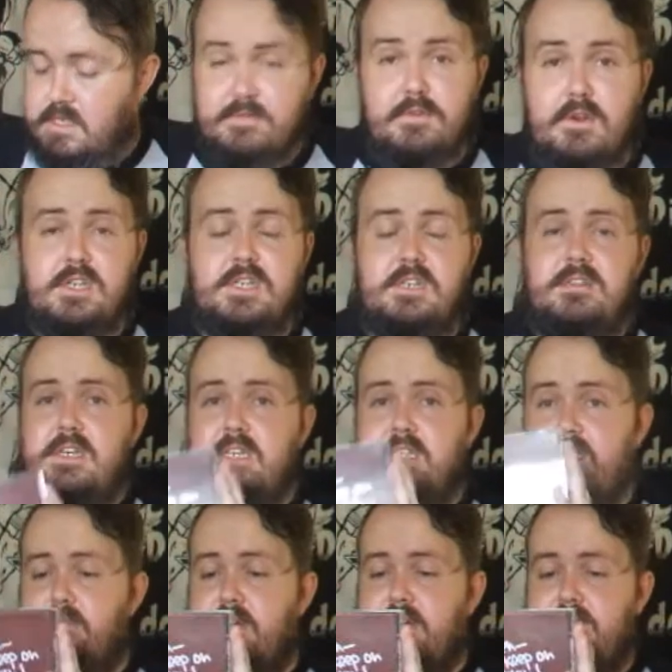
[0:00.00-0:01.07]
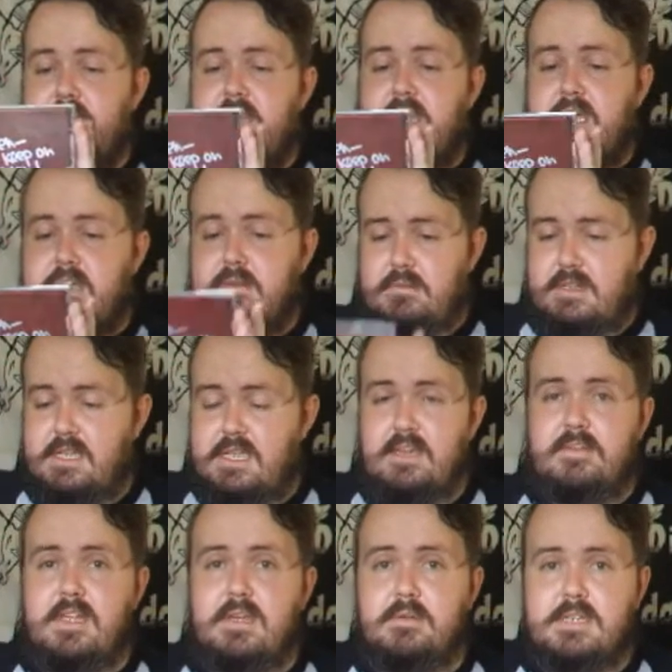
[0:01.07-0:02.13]
version of this with the
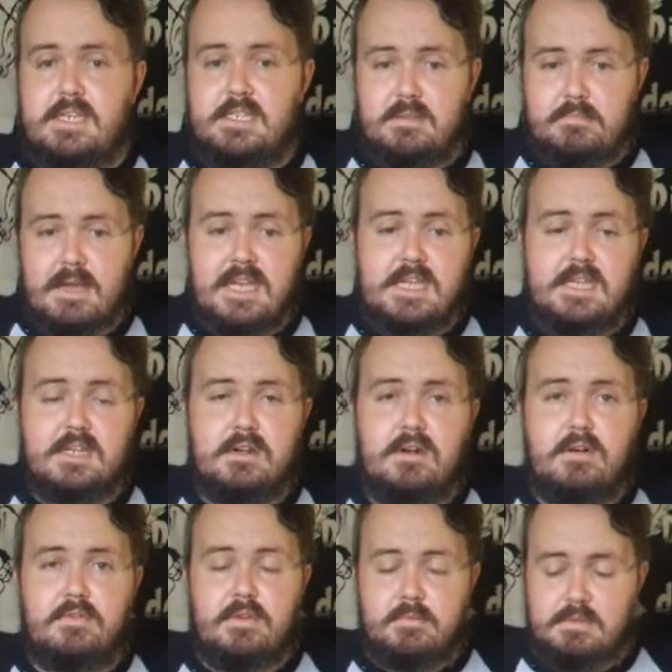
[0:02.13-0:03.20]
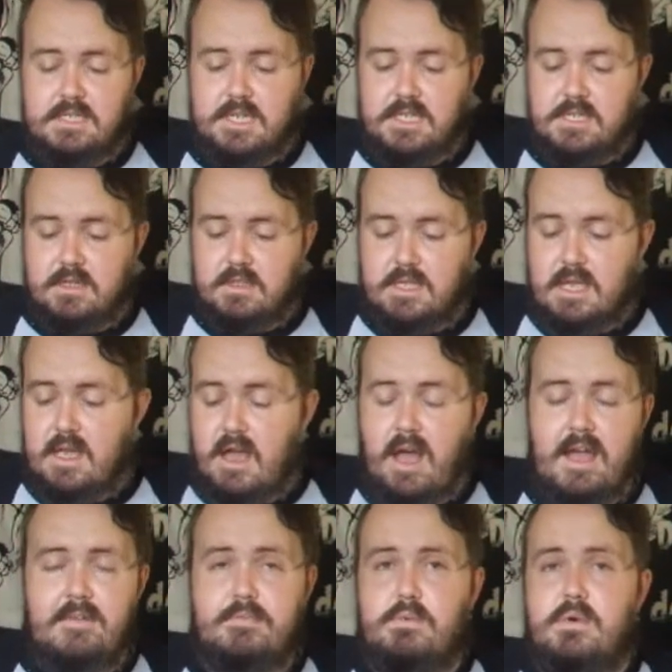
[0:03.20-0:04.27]
DVD, which has the making of Obsession on there,
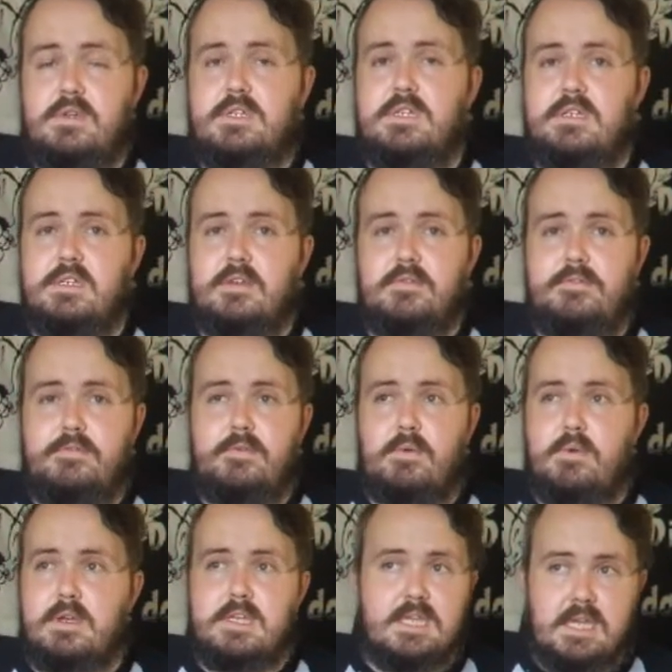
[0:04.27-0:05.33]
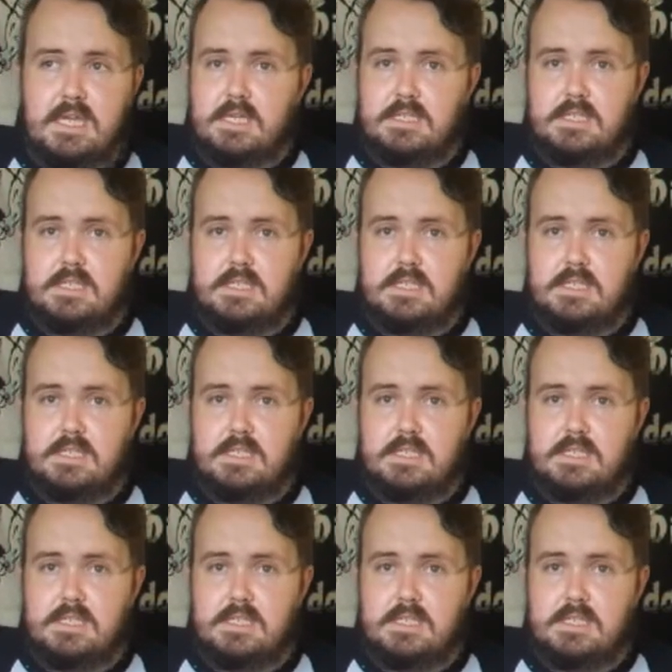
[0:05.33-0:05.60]
I've wanted for years.